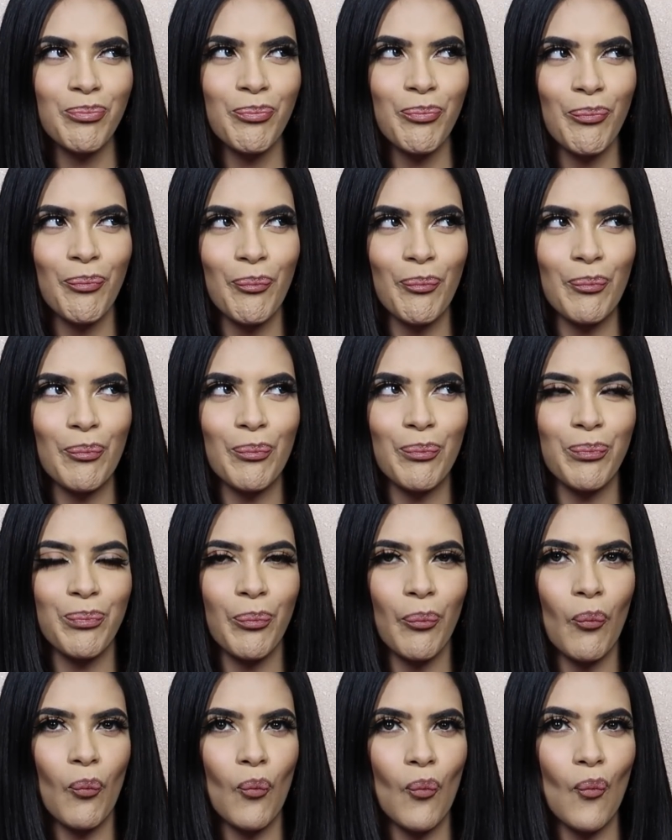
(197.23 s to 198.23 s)

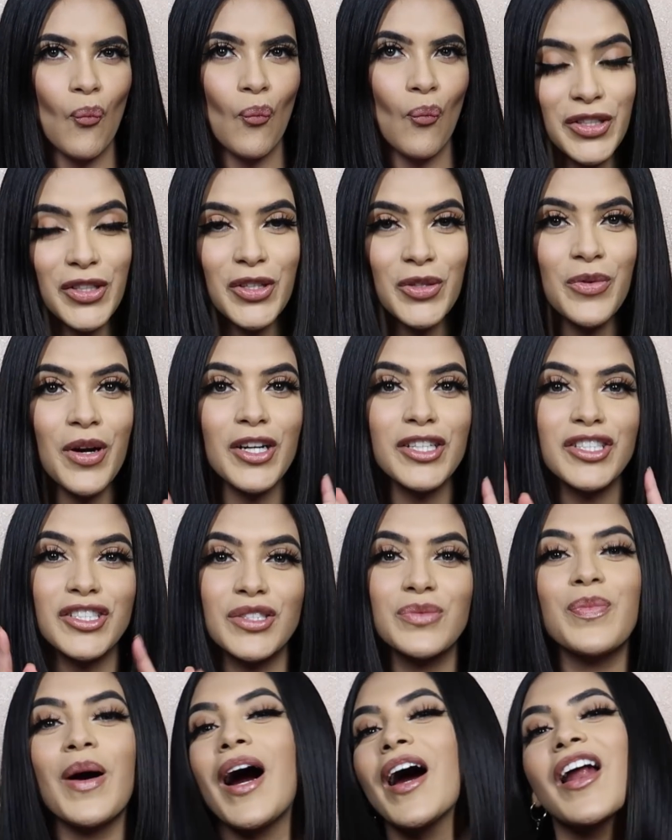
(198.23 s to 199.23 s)
So you are
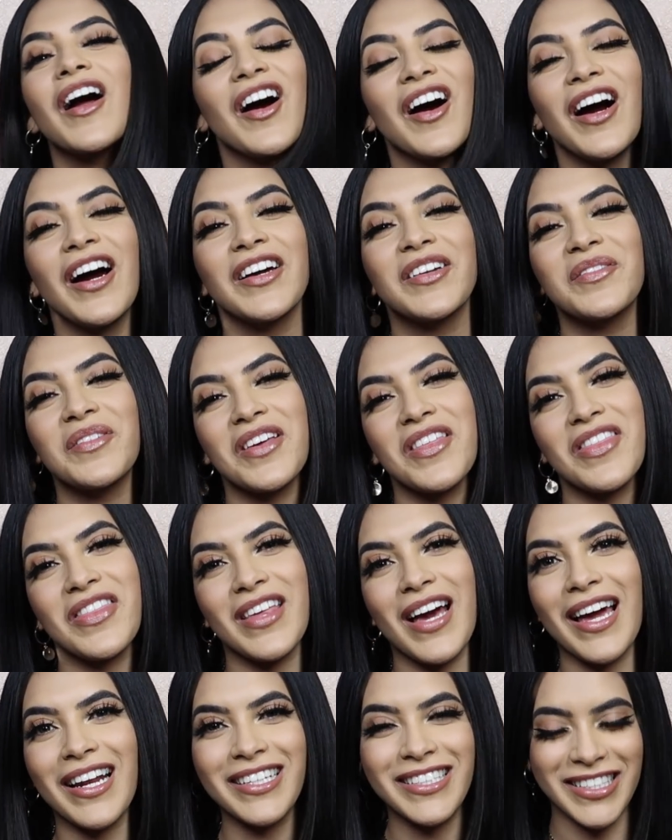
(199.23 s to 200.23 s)
spot on with
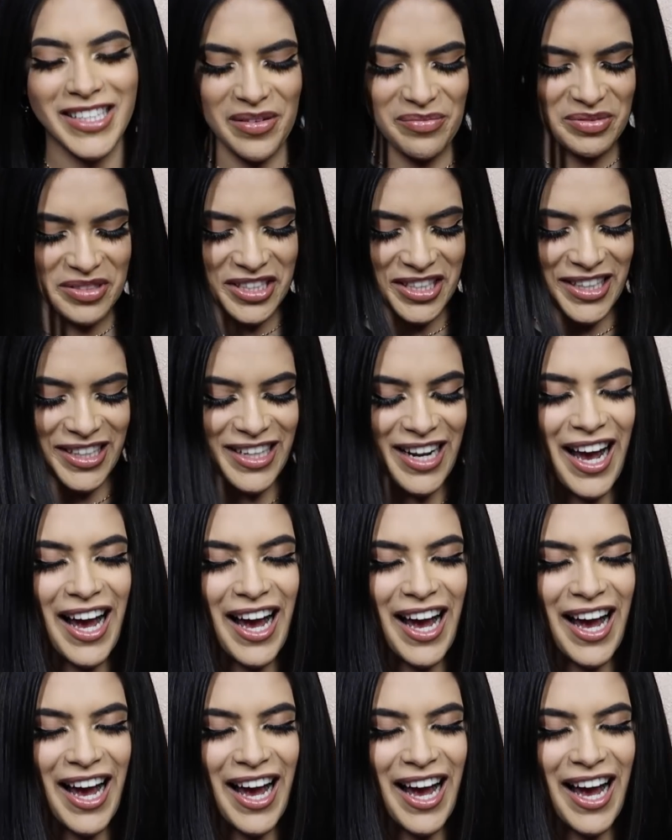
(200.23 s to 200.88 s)
that assumption.